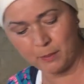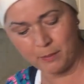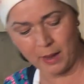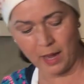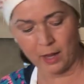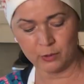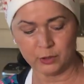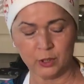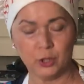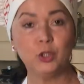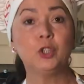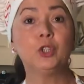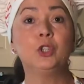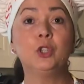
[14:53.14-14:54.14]
about
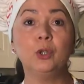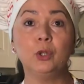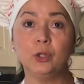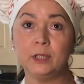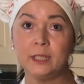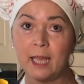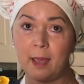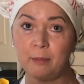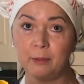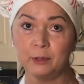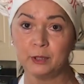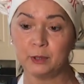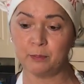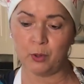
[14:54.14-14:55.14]
2
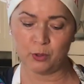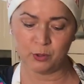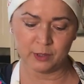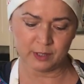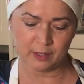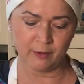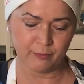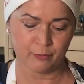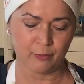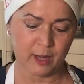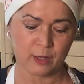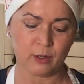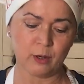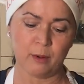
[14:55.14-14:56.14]
tablespoons of
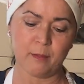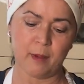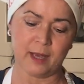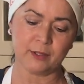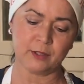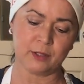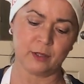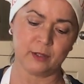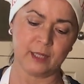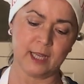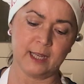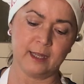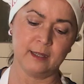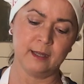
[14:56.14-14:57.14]
regular mustard
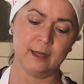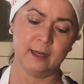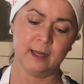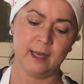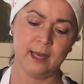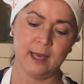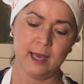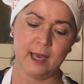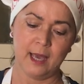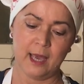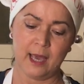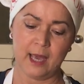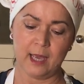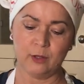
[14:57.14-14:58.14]
in,
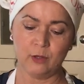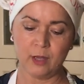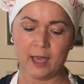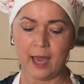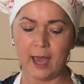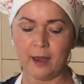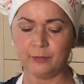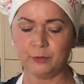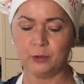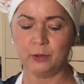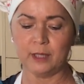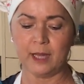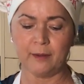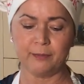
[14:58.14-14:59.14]
and you have
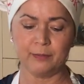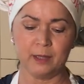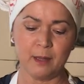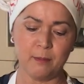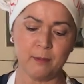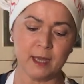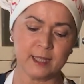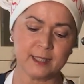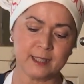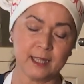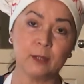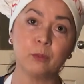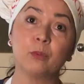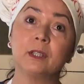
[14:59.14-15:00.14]
to definitely mix
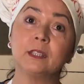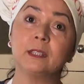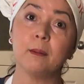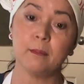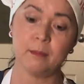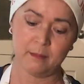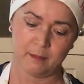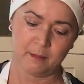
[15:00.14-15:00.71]
it with the